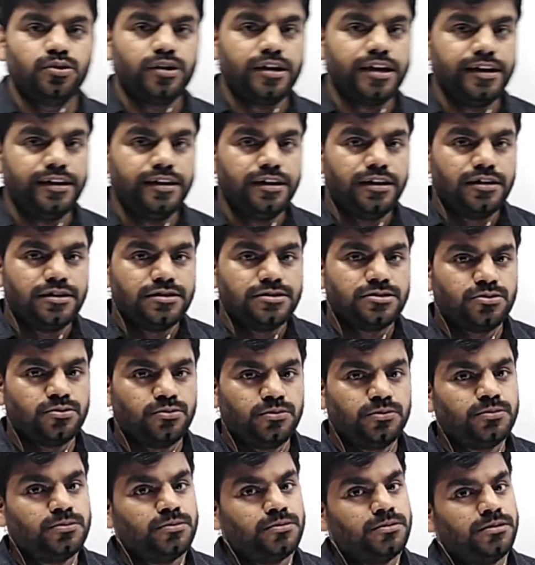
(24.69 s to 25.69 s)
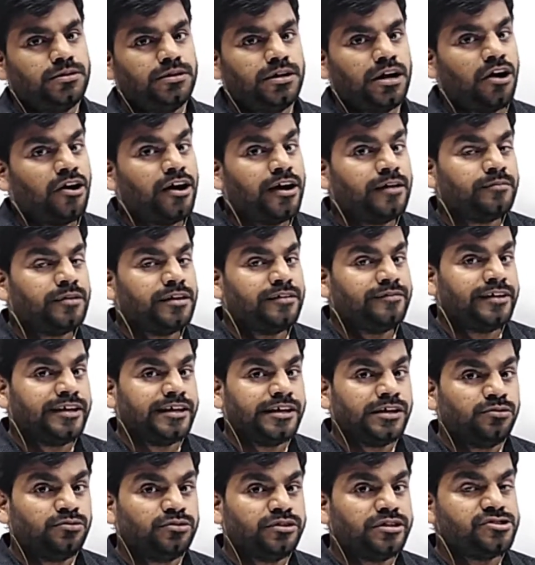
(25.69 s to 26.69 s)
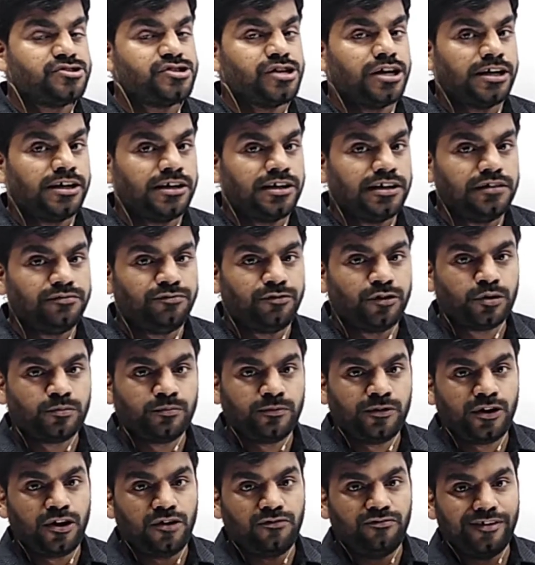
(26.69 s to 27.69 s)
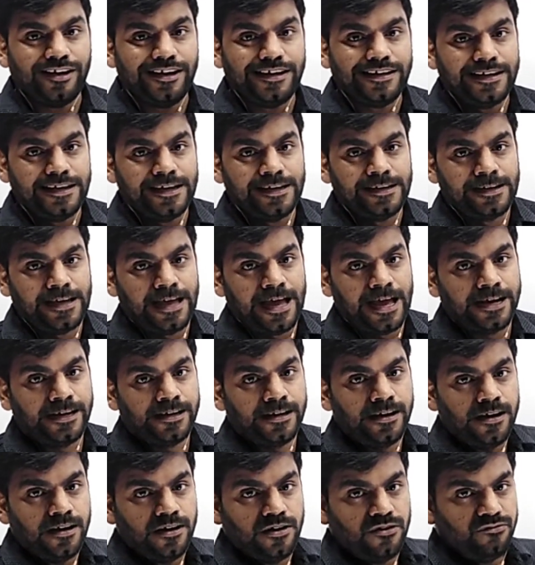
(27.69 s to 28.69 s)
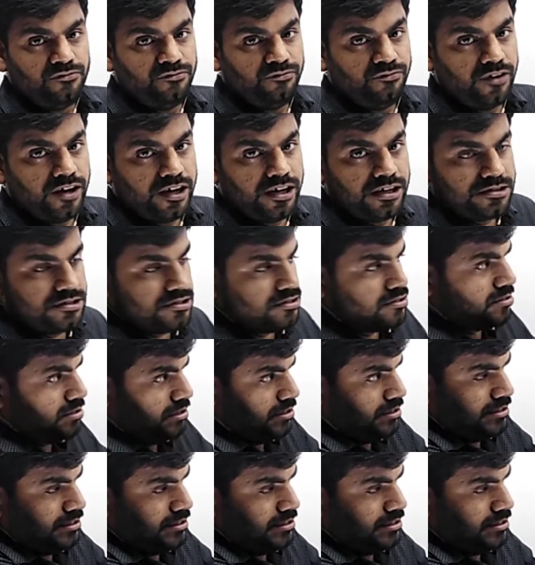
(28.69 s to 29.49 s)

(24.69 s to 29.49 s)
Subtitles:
Okay, so now I am giving you the general formula of alkane and first